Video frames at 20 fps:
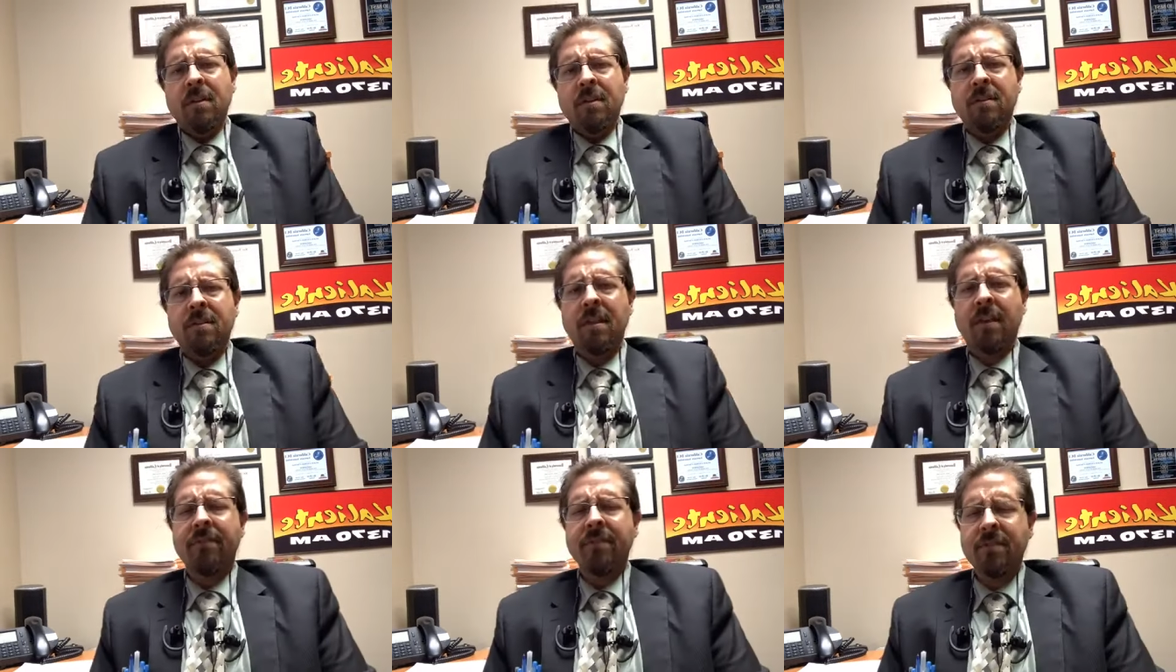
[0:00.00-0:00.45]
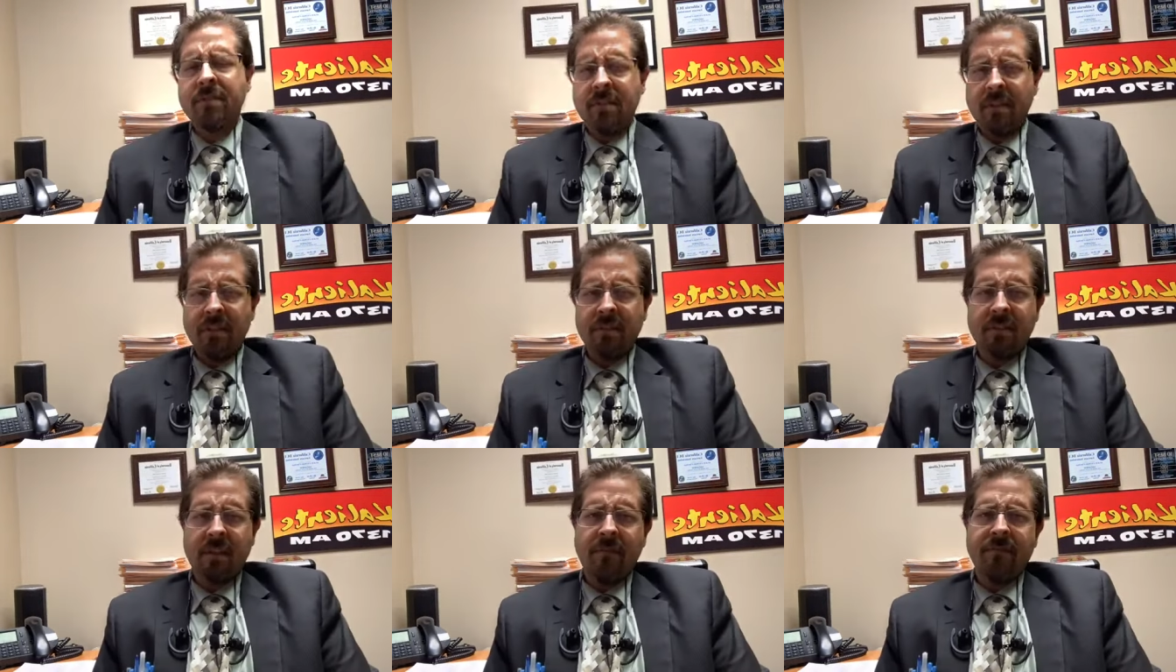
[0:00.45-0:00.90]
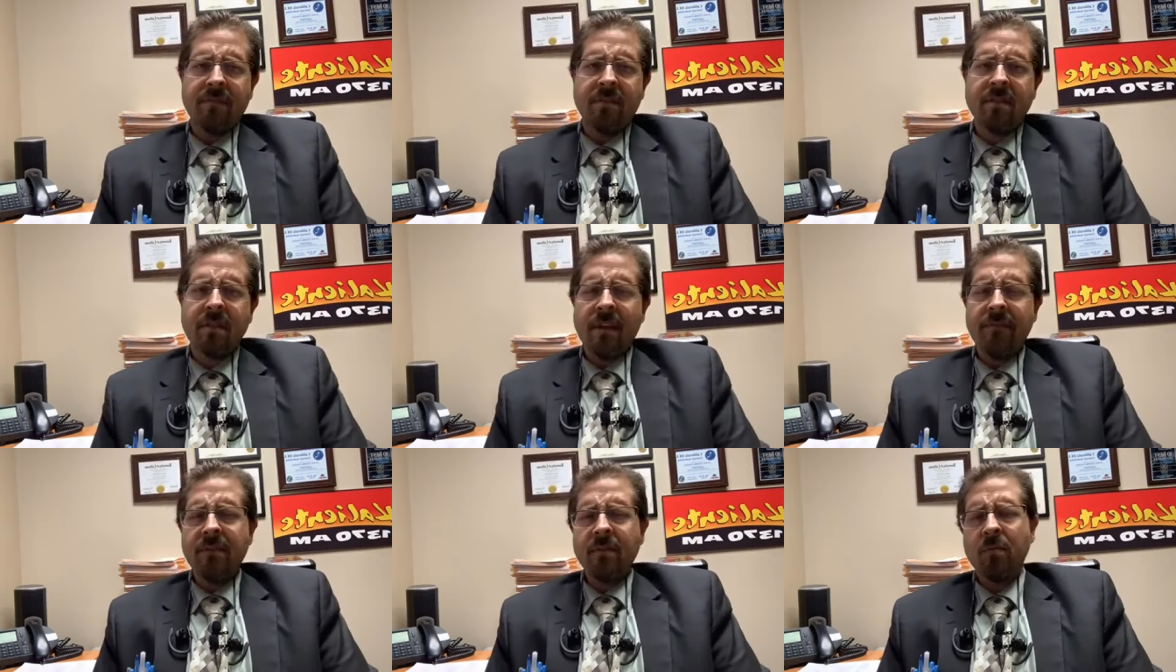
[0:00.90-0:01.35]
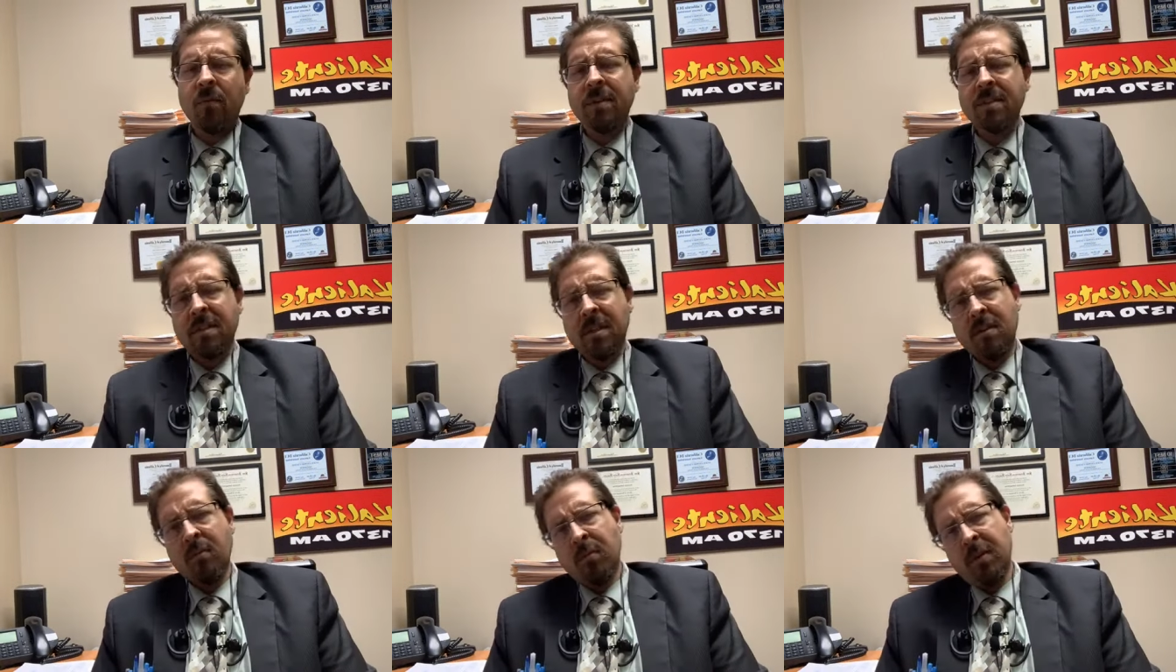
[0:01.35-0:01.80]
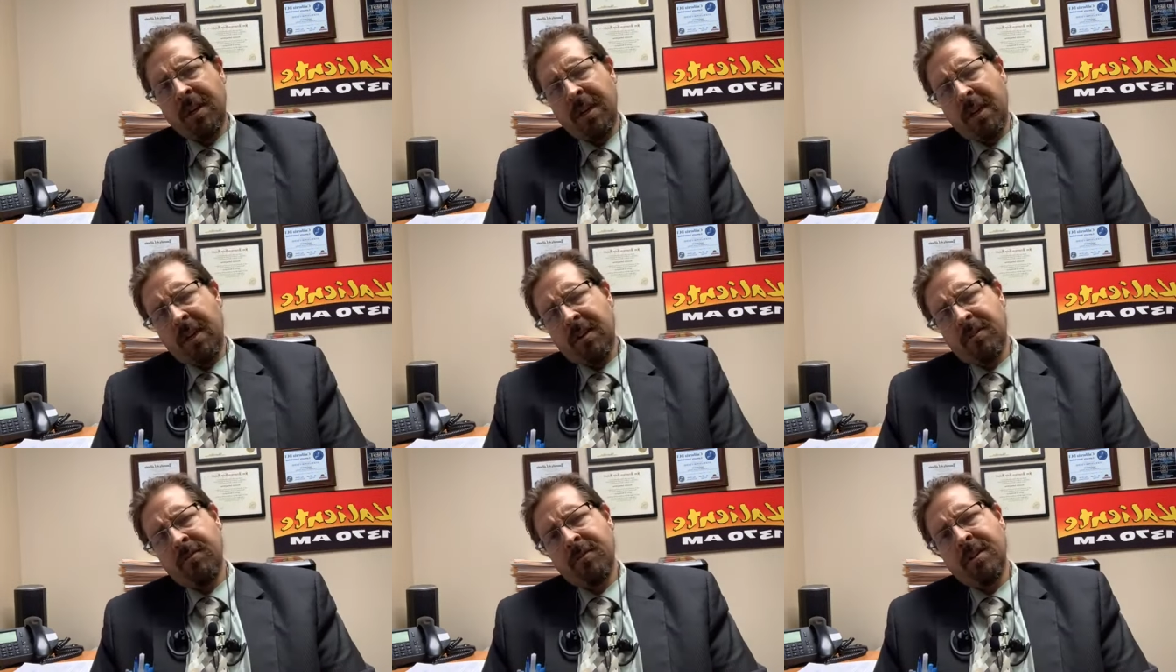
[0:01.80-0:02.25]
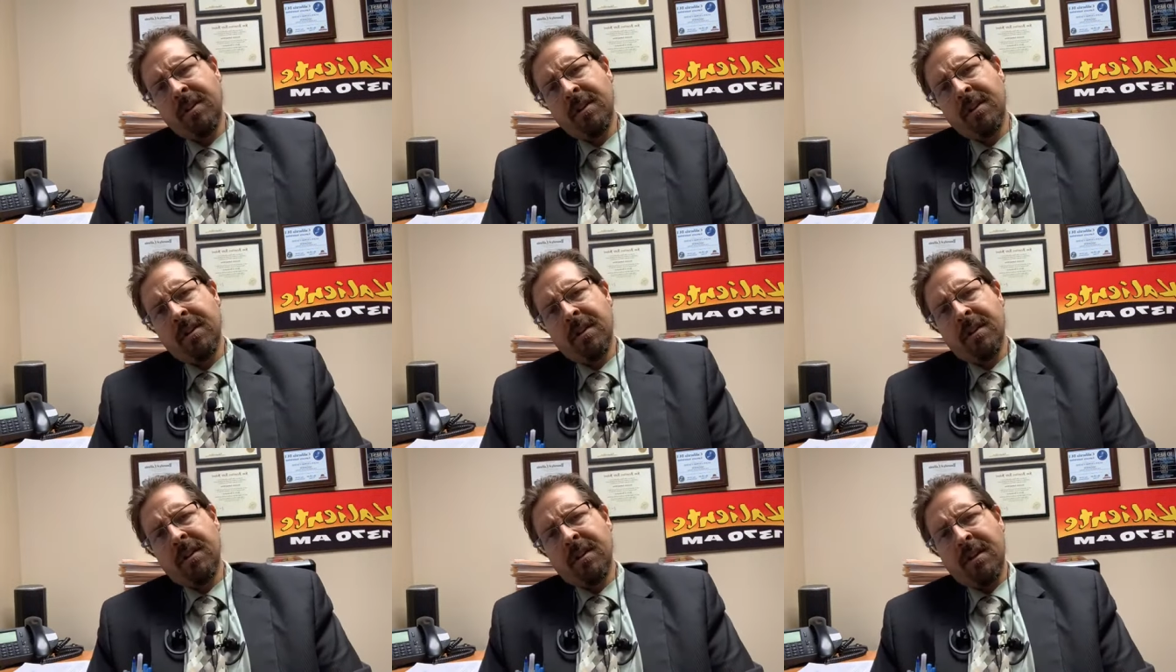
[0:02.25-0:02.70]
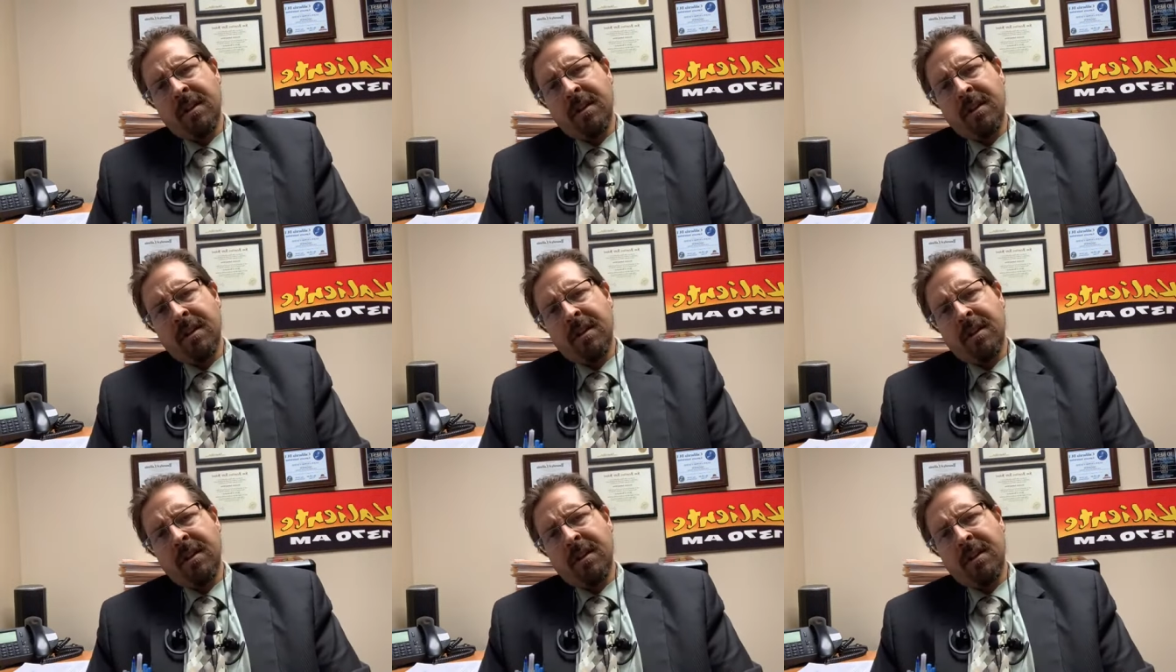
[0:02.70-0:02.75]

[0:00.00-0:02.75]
7677. Once again, 1 800